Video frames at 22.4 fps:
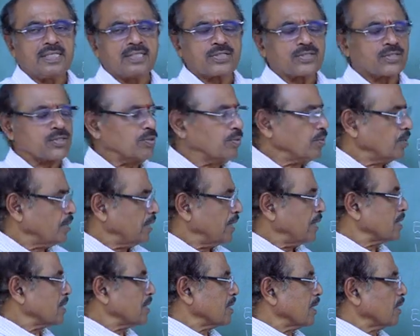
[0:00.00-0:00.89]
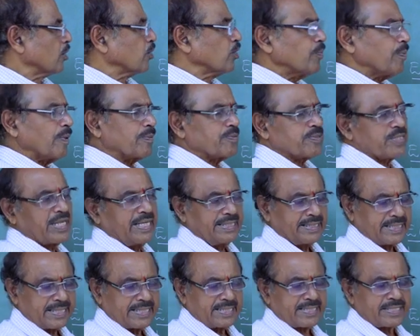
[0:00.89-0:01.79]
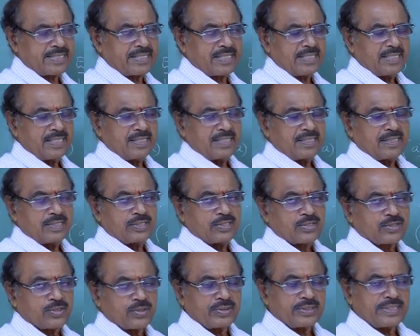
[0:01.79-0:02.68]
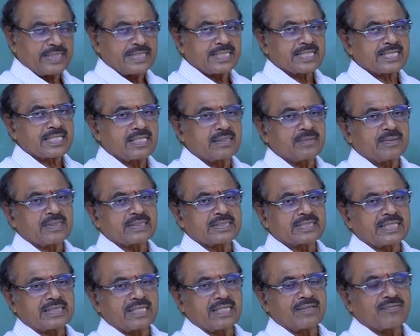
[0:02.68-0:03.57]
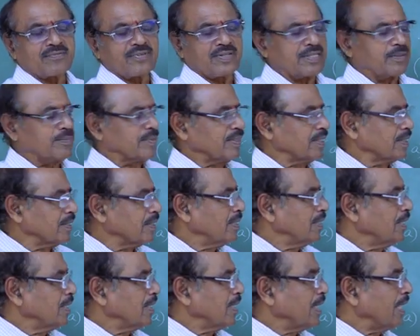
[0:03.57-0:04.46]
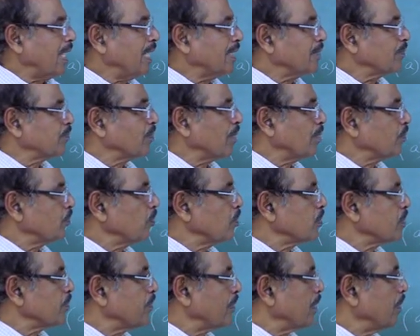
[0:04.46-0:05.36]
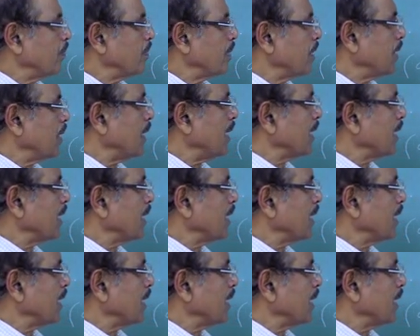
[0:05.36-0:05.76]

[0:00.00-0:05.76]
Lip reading: So this group of scientists, so they discovered certain phenomenon, and from those phenomena